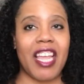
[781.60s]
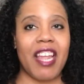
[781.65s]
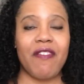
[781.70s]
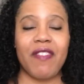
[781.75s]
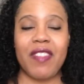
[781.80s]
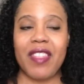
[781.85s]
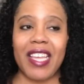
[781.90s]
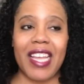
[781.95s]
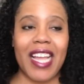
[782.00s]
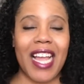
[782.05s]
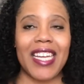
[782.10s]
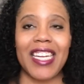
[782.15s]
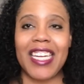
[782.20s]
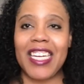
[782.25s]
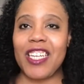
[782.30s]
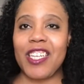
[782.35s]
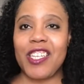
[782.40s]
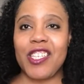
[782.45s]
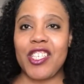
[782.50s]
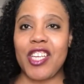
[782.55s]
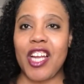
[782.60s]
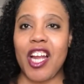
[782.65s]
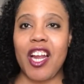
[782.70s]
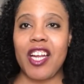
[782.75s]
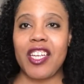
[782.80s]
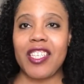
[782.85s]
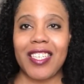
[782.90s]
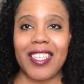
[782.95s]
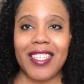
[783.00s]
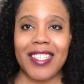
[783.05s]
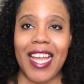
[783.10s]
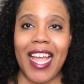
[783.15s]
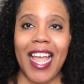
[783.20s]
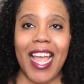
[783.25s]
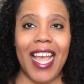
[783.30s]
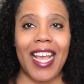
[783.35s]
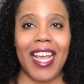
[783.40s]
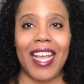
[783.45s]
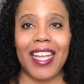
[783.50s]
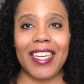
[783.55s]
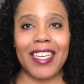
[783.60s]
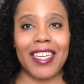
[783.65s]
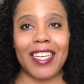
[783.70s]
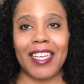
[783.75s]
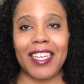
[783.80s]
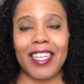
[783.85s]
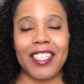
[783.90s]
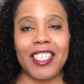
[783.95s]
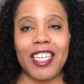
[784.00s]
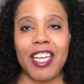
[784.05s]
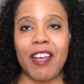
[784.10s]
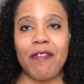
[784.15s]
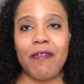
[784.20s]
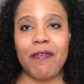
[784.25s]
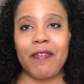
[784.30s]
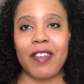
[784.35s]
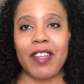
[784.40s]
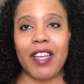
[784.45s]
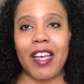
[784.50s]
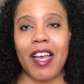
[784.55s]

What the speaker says: everything I needed to charge because I had enough